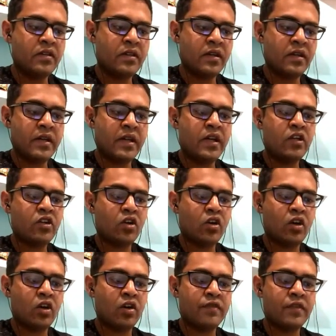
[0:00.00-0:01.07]
The rate
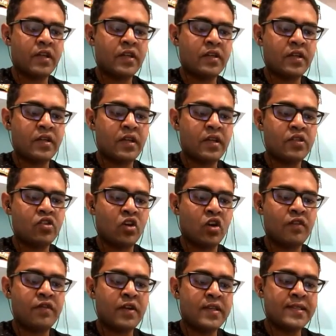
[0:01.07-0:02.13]
of increase
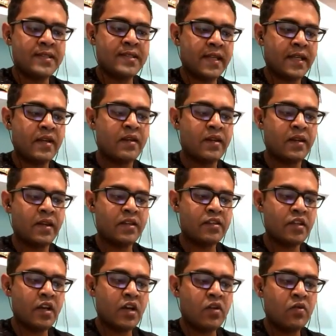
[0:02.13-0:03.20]
of second
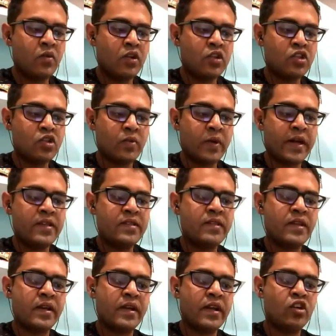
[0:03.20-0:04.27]
raise was twice
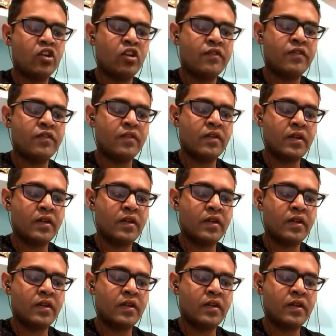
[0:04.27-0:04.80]
the rate of